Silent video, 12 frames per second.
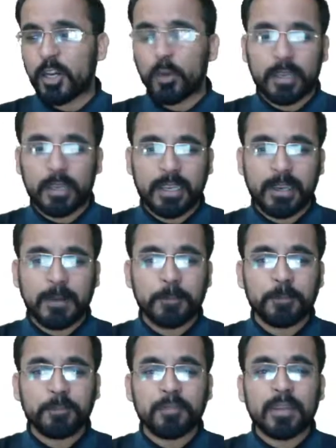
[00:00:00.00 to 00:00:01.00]
Okay.
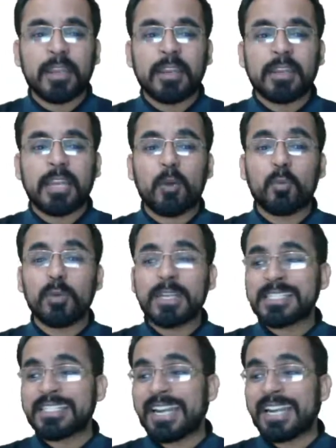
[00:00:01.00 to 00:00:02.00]
Now
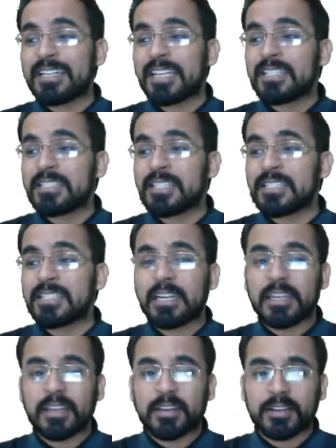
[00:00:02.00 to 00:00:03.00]
which sentence is
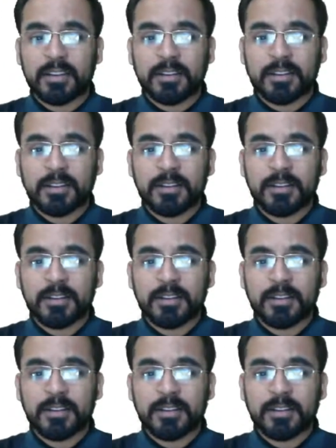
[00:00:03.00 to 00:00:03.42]
clearer?